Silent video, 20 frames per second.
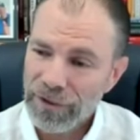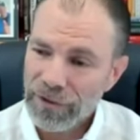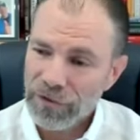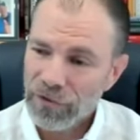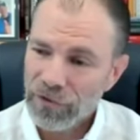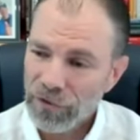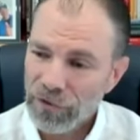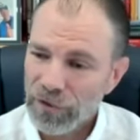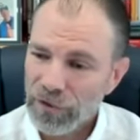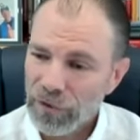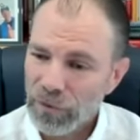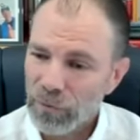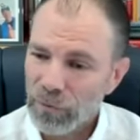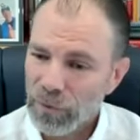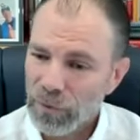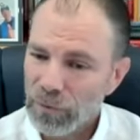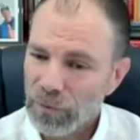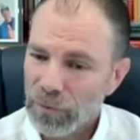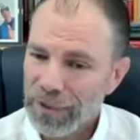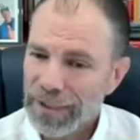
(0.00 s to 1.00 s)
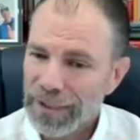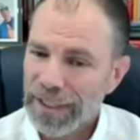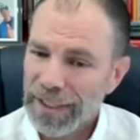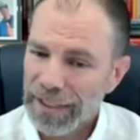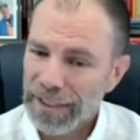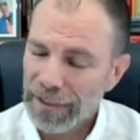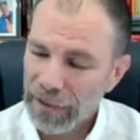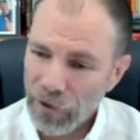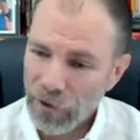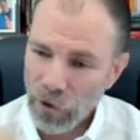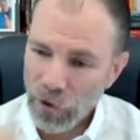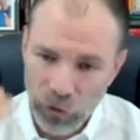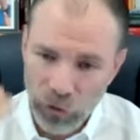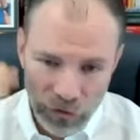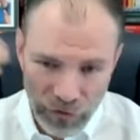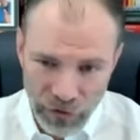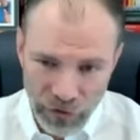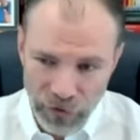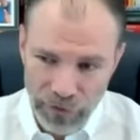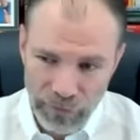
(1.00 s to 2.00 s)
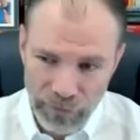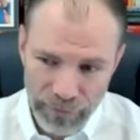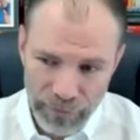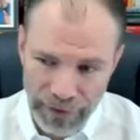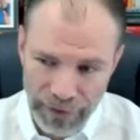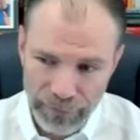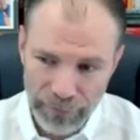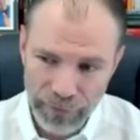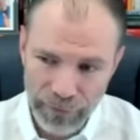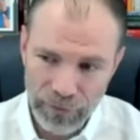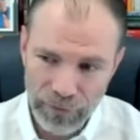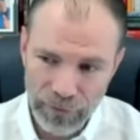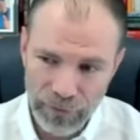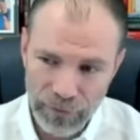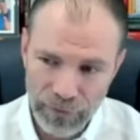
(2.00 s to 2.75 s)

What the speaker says: So that we would get long-term people,